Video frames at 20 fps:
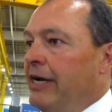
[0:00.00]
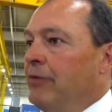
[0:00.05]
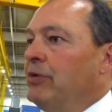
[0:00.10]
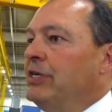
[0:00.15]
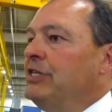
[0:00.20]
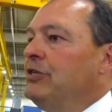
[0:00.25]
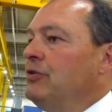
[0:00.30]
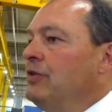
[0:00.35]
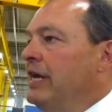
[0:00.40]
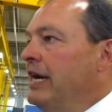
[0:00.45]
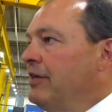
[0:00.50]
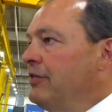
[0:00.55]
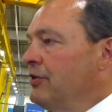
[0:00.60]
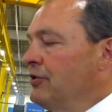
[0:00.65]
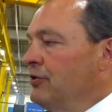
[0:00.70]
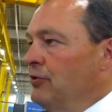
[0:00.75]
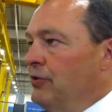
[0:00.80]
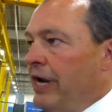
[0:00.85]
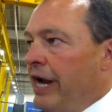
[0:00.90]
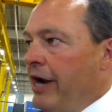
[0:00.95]
We do that
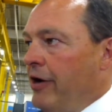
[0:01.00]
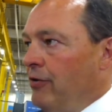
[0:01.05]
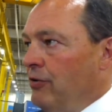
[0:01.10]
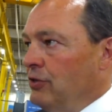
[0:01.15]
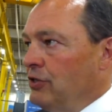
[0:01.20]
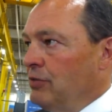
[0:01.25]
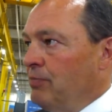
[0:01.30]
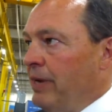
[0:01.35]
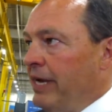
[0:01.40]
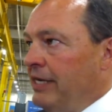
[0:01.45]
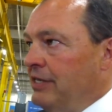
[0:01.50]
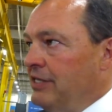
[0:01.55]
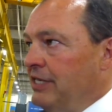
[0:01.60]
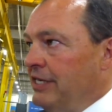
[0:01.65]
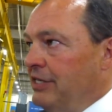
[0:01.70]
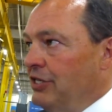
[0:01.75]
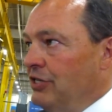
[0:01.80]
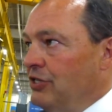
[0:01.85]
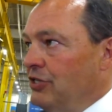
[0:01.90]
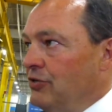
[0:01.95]
through aerospace
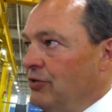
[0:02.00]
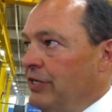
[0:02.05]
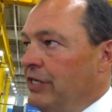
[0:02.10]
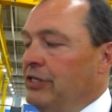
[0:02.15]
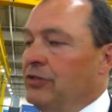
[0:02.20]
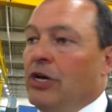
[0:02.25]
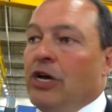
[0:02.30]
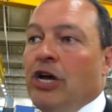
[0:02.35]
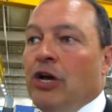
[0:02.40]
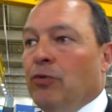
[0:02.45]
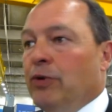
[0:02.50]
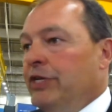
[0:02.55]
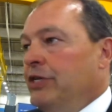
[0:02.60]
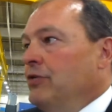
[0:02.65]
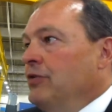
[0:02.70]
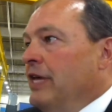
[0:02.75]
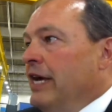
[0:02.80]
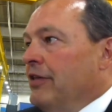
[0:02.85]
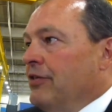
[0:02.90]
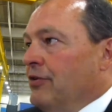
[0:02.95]
industries. We do
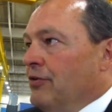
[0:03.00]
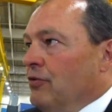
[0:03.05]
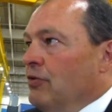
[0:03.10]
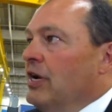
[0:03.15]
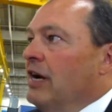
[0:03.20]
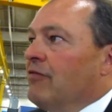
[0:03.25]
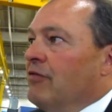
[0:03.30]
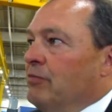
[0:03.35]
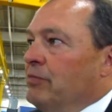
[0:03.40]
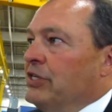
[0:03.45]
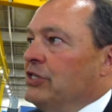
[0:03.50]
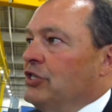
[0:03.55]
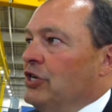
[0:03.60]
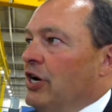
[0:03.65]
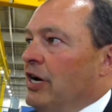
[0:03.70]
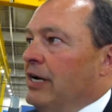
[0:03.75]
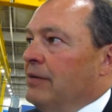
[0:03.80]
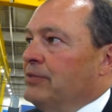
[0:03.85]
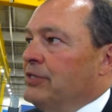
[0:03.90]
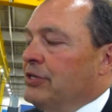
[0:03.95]
that through government
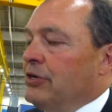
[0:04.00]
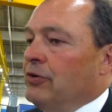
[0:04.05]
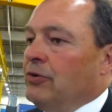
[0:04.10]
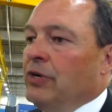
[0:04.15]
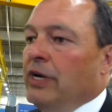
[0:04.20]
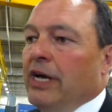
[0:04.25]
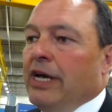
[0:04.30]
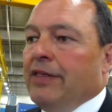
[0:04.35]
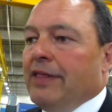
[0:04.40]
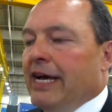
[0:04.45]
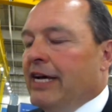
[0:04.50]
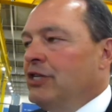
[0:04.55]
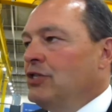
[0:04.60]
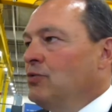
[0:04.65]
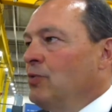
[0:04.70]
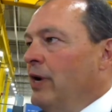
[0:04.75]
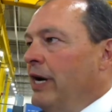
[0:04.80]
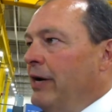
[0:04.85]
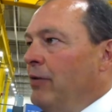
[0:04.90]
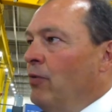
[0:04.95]
jobs. So that is
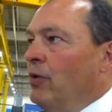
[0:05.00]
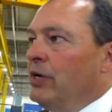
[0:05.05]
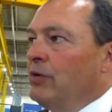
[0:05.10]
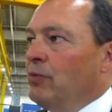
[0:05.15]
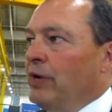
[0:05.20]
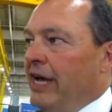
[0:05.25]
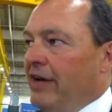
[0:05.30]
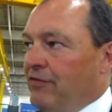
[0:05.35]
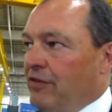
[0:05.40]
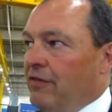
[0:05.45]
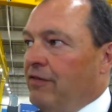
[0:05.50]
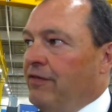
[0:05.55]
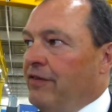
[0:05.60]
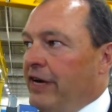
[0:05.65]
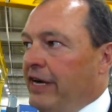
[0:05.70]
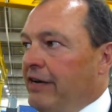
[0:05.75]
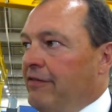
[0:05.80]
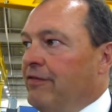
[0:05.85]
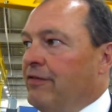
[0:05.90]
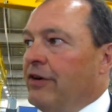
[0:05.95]
why, one, we have to
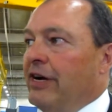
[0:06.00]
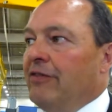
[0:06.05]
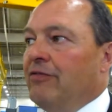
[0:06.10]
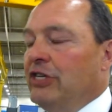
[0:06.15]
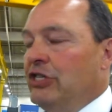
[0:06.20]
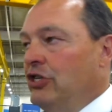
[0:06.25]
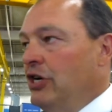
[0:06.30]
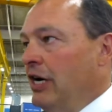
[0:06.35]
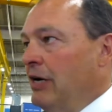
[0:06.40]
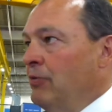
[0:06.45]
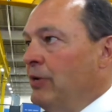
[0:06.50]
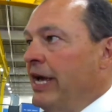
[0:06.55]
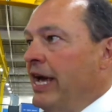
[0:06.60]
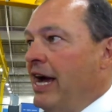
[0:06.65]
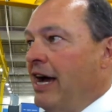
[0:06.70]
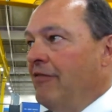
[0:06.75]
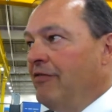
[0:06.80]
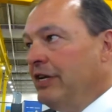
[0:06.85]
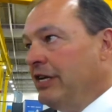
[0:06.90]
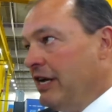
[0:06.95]
fight for every job we
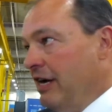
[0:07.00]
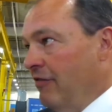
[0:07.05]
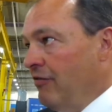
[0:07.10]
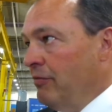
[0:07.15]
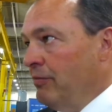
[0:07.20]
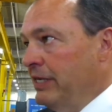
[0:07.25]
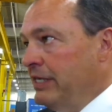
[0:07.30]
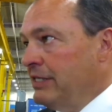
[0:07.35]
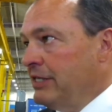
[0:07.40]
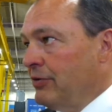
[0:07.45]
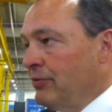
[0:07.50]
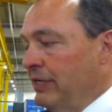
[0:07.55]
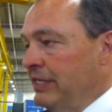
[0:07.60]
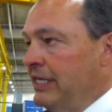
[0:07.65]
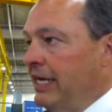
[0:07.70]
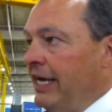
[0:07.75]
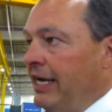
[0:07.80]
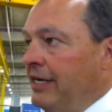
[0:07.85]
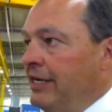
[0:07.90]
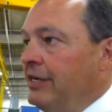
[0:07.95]
have in government to
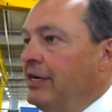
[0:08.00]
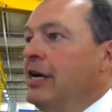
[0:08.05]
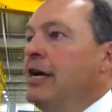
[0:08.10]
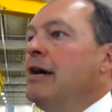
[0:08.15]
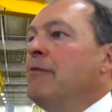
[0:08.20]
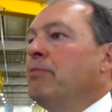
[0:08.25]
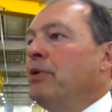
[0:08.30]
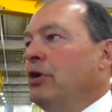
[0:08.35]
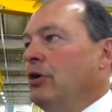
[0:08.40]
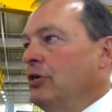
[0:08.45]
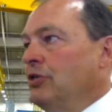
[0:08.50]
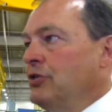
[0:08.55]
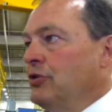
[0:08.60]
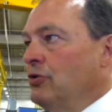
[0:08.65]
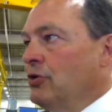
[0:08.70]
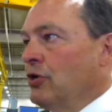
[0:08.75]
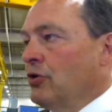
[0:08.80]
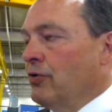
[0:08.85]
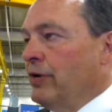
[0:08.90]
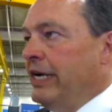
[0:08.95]
retain it, but also
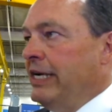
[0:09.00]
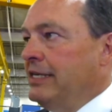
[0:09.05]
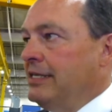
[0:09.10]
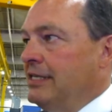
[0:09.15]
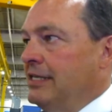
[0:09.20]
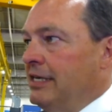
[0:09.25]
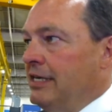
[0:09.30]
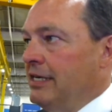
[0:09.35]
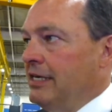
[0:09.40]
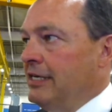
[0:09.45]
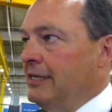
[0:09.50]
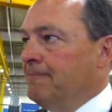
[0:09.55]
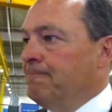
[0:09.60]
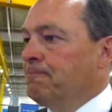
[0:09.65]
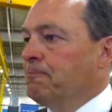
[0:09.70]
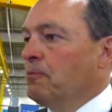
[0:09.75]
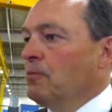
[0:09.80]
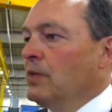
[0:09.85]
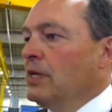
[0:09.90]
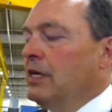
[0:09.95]
create
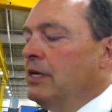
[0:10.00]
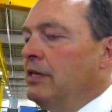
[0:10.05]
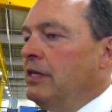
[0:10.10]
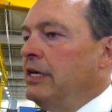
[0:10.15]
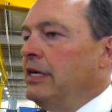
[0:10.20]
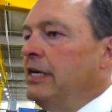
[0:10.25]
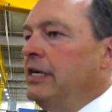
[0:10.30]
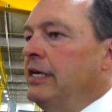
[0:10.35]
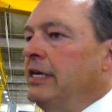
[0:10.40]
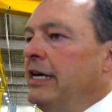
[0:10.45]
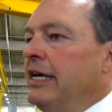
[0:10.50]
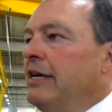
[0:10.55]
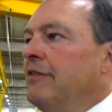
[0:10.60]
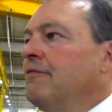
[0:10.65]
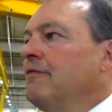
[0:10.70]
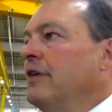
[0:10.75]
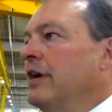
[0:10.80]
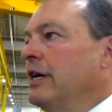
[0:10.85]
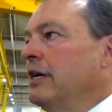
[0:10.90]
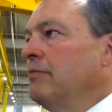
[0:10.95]
the
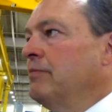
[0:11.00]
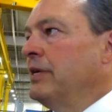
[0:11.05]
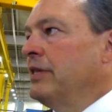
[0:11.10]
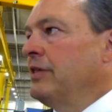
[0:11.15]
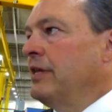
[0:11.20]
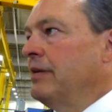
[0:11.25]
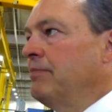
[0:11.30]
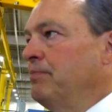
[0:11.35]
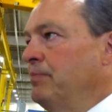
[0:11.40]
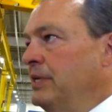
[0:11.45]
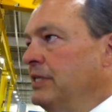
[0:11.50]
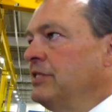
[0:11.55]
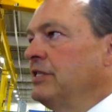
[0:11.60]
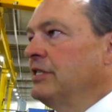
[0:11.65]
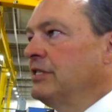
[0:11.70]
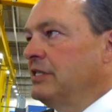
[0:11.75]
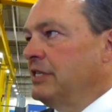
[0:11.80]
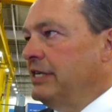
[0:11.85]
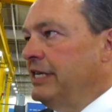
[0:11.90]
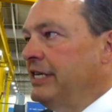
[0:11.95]
environment that
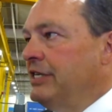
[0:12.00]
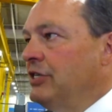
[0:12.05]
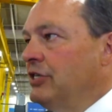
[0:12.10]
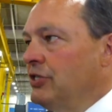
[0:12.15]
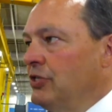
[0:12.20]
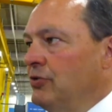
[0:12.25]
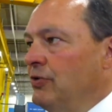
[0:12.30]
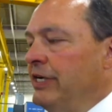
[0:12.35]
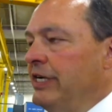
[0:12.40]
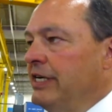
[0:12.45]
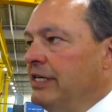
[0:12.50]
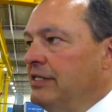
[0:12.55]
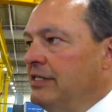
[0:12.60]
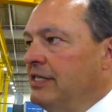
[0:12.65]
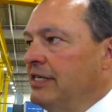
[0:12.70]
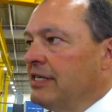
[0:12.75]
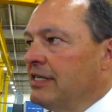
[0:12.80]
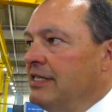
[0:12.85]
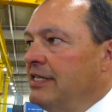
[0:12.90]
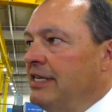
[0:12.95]
business and industry can
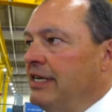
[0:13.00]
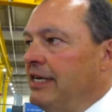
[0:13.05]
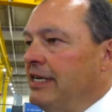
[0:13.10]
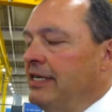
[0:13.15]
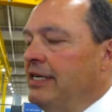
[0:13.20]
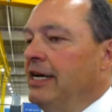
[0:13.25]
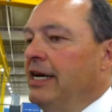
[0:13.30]
succeed.